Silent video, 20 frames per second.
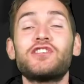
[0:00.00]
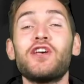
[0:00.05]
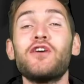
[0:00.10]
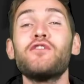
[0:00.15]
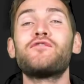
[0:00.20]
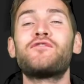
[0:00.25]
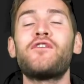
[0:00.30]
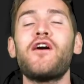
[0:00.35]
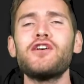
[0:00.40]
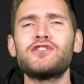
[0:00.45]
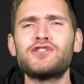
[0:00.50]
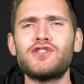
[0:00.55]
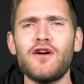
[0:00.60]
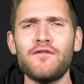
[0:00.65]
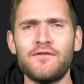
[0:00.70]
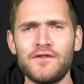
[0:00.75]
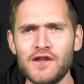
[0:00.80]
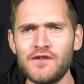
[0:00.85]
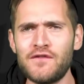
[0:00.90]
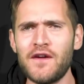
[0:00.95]
So first
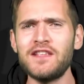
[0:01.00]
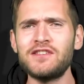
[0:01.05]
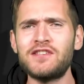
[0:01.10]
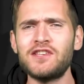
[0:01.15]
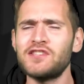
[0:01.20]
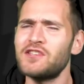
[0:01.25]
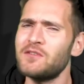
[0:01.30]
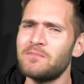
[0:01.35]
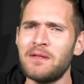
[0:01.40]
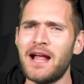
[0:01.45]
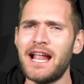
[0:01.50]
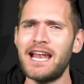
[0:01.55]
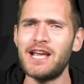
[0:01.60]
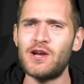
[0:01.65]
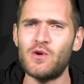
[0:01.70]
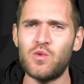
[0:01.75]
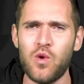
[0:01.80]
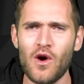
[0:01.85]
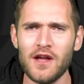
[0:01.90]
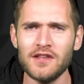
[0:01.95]
off, and Juventus are planning
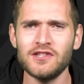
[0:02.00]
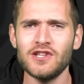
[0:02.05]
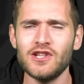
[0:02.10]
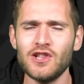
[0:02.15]
quite